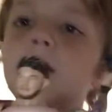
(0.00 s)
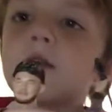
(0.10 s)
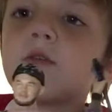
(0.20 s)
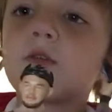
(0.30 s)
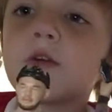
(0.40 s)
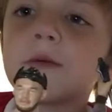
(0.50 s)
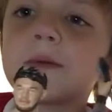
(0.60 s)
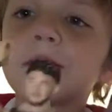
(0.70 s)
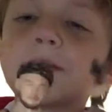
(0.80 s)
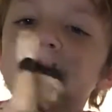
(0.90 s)

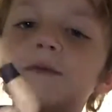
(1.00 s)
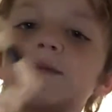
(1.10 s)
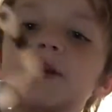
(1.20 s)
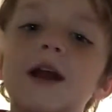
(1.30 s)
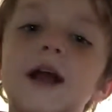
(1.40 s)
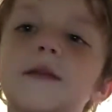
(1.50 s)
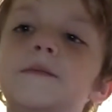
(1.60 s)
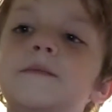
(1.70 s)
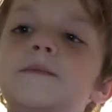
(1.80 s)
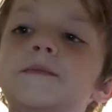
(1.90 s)
Corbin, we got him.
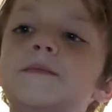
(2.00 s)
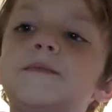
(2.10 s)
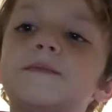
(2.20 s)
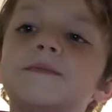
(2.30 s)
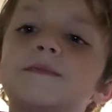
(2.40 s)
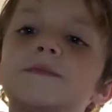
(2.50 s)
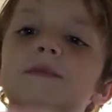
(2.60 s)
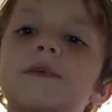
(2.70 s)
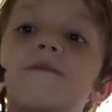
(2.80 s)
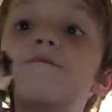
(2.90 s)

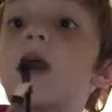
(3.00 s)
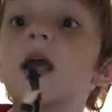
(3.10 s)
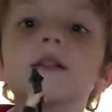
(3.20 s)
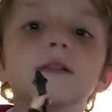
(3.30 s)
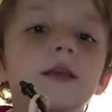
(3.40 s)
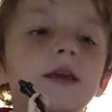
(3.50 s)
Finally.